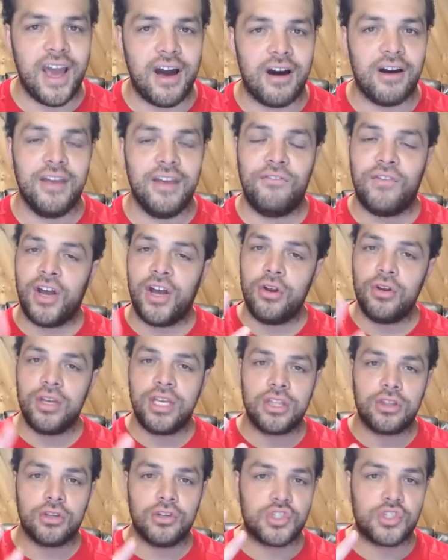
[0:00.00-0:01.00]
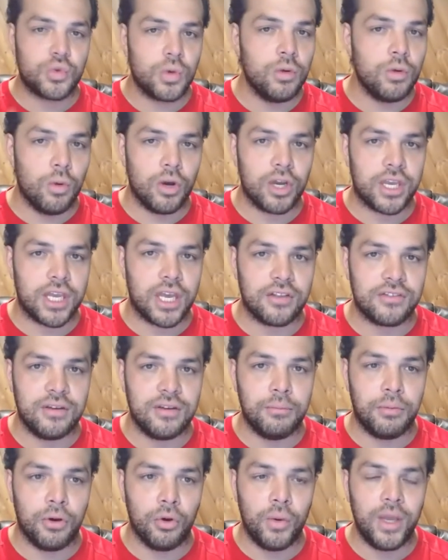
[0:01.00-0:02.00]
If I don't get those three workouts in per
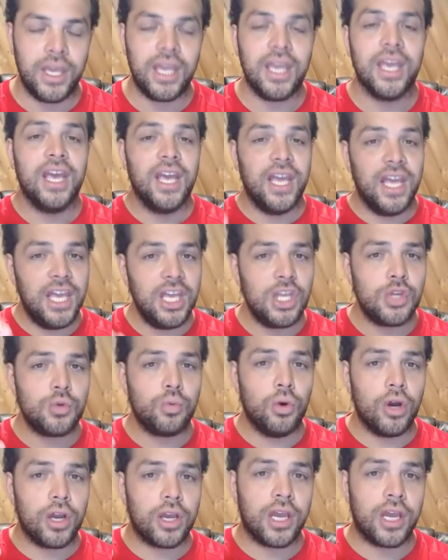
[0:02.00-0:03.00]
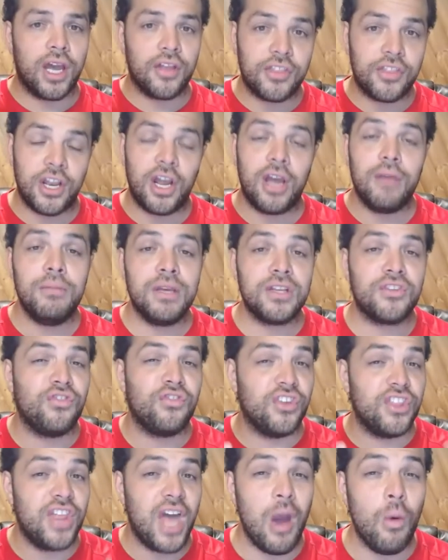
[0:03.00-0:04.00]
week, each workout that I miss for
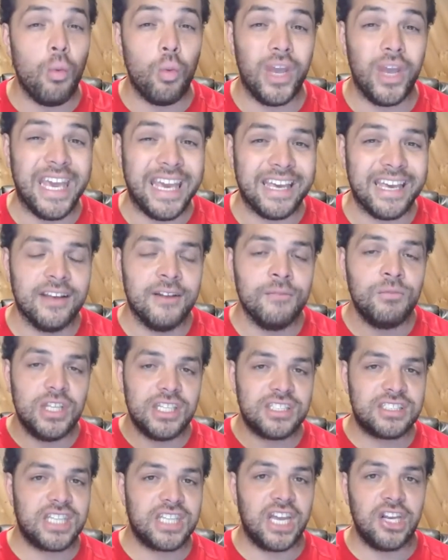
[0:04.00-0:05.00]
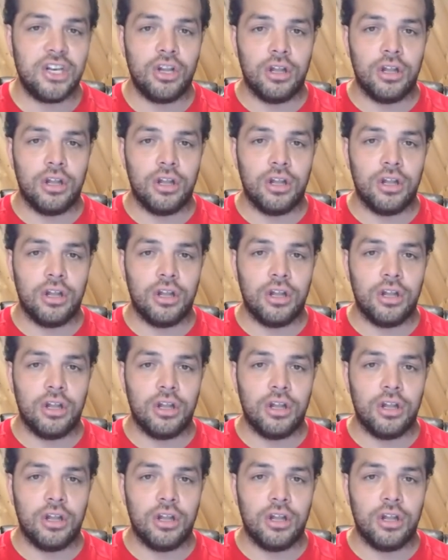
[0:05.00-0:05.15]
that week is $10.